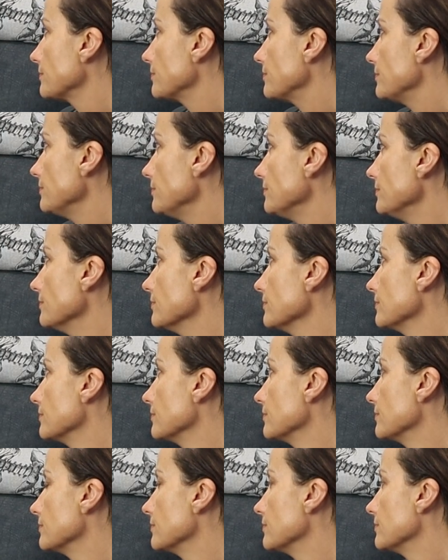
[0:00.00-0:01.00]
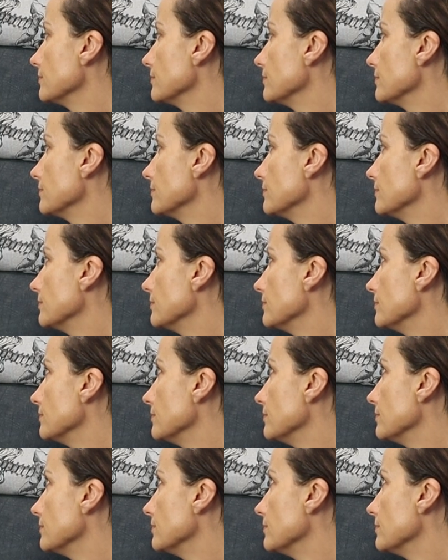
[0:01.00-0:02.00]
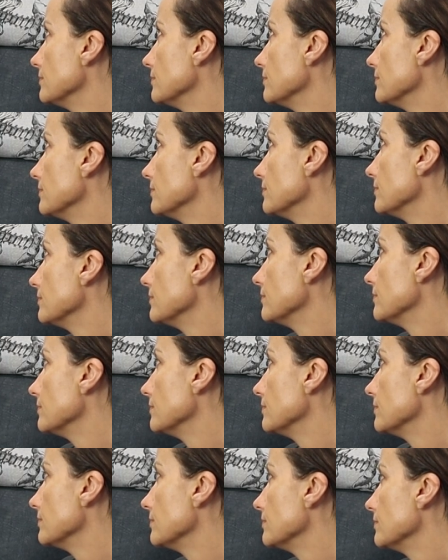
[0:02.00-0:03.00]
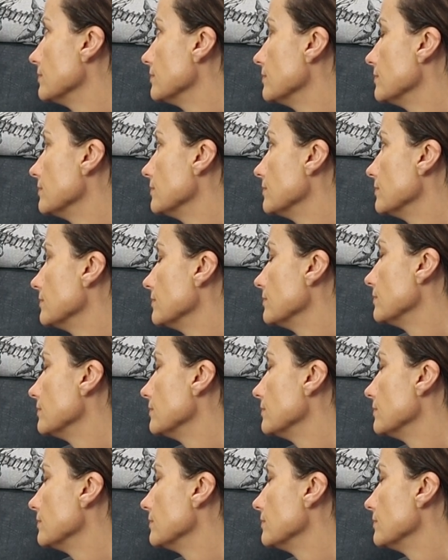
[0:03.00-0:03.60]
No words are spoken by the person on screen.